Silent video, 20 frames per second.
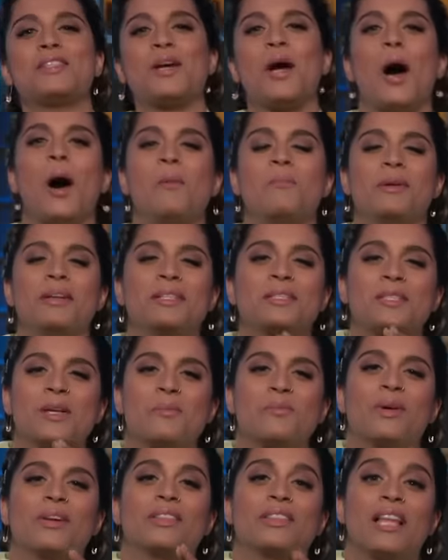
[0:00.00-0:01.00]
comment
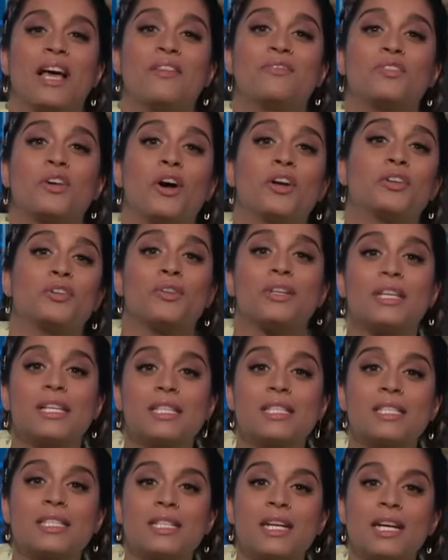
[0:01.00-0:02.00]
someone left on your
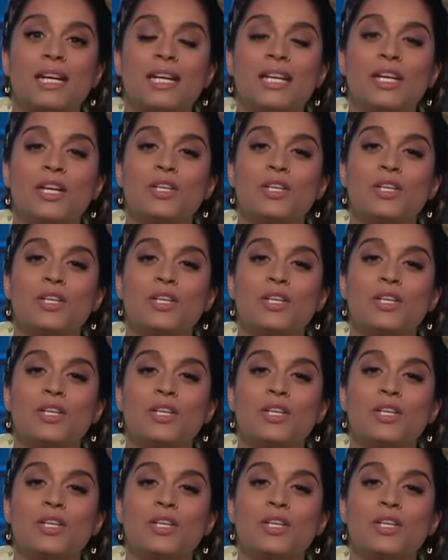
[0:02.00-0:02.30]
Insta